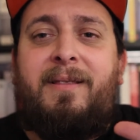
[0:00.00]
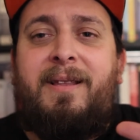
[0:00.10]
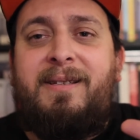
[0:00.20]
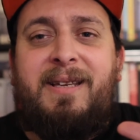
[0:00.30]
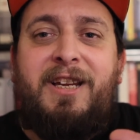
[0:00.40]

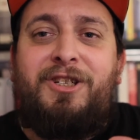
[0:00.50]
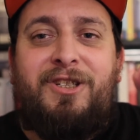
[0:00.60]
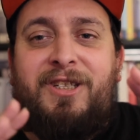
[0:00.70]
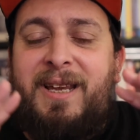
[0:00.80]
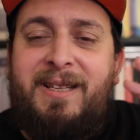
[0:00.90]
this
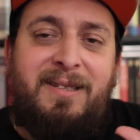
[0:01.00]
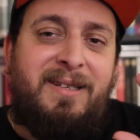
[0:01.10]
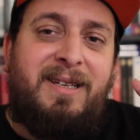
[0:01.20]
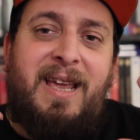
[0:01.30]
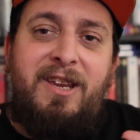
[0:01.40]
agency
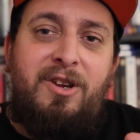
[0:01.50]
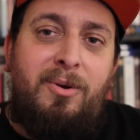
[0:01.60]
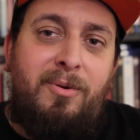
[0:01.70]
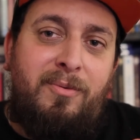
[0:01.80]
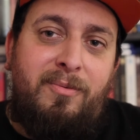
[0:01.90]
doesn't get
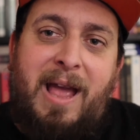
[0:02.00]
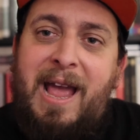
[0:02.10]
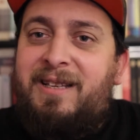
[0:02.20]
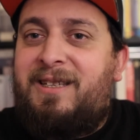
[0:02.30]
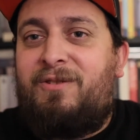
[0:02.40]
you
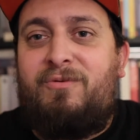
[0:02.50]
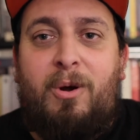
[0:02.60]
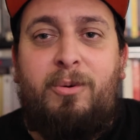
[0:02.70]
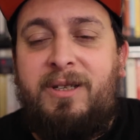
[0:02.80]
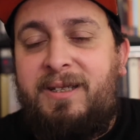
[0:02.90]
acting
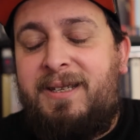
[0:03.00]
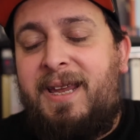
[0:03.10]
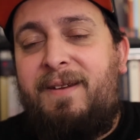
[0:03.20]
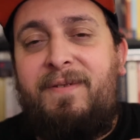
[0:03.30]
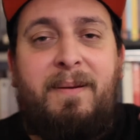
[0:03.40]
roles in
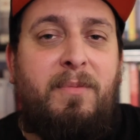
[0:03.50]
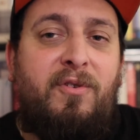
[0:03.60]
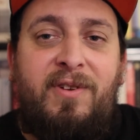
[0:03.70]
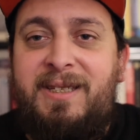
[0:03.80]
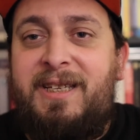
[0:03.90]
TV,
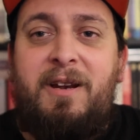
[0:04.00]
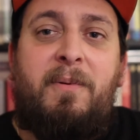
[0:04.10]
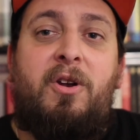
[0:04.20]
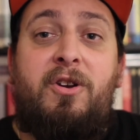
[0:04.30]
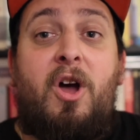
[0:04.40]
movie,
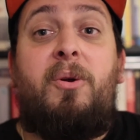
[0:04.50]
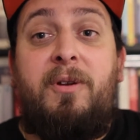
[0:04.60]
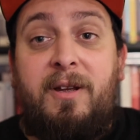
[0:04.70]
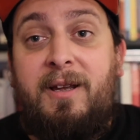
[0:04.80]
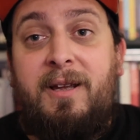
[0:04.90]
cinema, no.
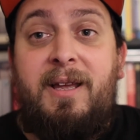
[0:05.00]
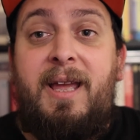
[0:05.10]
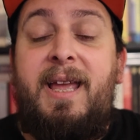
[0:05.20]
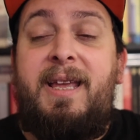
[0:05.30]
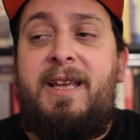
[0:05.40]

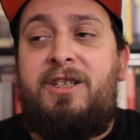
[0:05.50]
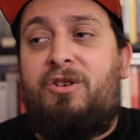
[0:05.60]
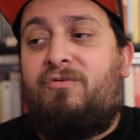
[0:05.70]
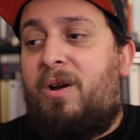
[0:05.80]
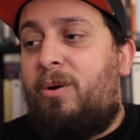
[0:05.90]
It gets
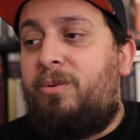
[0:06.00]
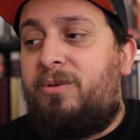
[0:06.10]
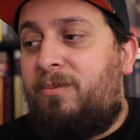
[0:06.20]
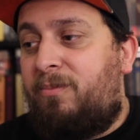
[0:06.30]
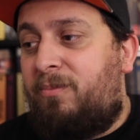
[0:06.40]
you
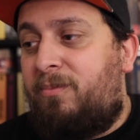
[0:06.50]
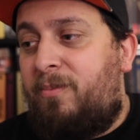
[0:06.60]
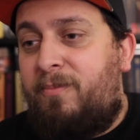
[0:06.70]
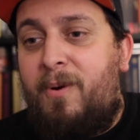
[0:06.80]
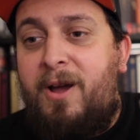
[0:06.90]
roles
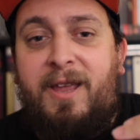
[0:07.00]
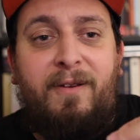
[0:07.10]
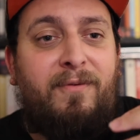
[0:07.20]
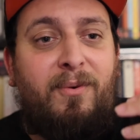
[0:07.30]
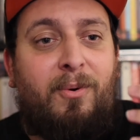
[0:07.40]

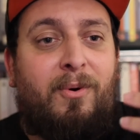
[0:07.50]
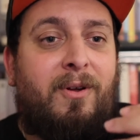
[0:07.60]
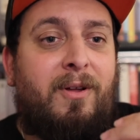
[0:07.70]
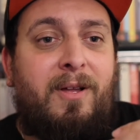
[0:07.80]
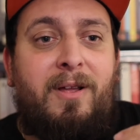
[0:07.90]
working for
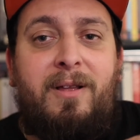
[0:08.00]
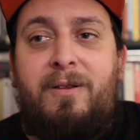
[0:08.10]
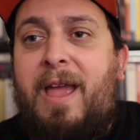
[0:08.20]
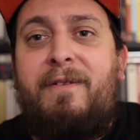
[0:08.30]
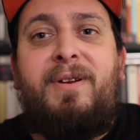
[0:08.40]

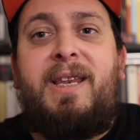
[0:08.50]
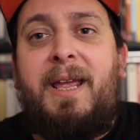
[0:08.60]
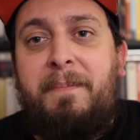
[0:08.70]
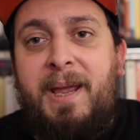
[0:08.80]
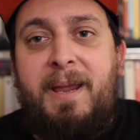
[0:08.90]

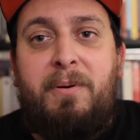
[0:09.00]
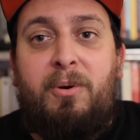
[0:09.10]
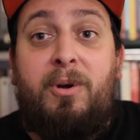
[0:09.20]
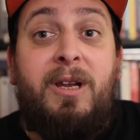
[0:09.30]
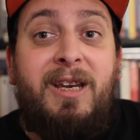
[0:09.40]
everyday
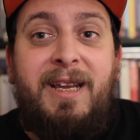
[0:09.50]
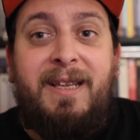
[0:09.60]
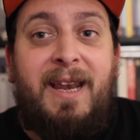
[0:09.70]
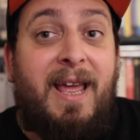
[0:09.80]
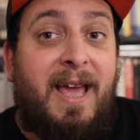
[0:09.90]
people who
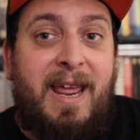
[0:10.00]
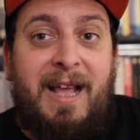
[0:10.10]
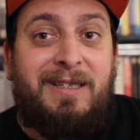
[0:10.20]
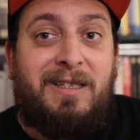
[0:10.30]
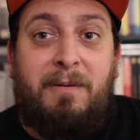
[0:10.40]
need an
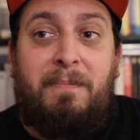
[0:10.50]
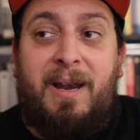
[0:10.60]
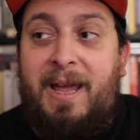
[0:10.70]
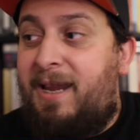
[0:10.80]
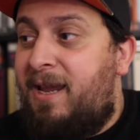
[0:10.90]
actor to
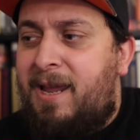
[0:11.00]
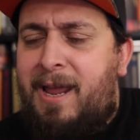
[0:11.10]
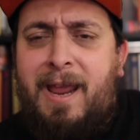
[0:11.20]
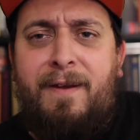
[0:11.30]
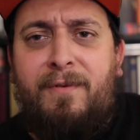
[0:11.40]
play
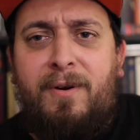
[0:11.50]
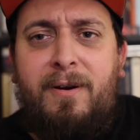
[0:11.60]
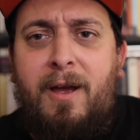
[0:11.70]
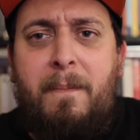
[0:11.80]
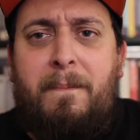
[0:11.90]

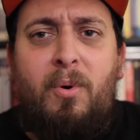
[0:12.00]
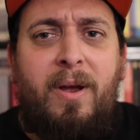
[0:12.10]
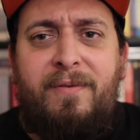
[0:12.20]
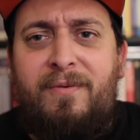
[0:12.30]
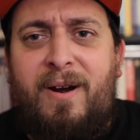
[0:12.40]
either a
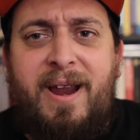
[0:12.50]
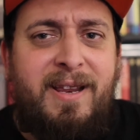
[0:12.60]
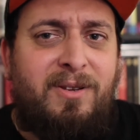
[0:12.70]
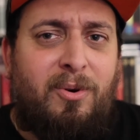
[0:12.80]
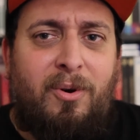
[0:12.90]

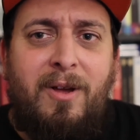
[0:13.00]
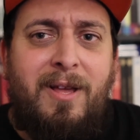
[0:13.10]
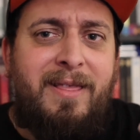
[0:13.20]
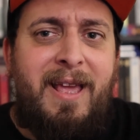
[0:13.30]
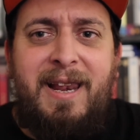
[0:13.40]
boyfriend or
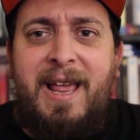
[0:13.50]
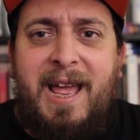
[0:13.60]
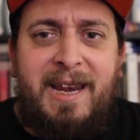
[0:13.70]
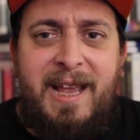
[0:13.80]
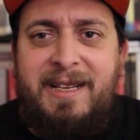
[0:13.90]
their
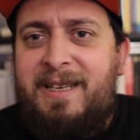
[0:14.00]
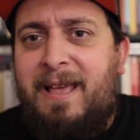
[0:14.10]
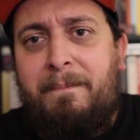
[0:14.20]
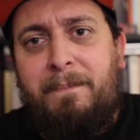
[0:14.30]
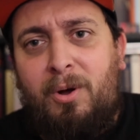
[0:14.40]
landlady,
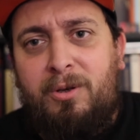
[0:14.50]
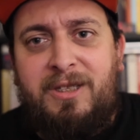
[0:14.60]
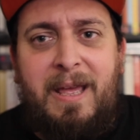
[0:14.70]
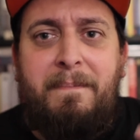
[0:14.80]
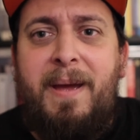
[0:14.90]
their
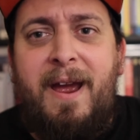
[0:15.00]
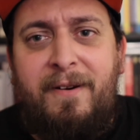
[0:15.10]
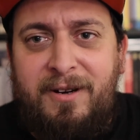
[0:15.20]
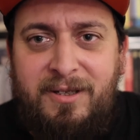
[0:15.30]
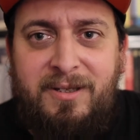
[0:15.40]
boss, their
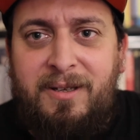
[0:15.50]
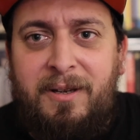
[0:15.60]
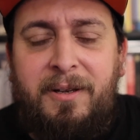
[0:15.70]
parents.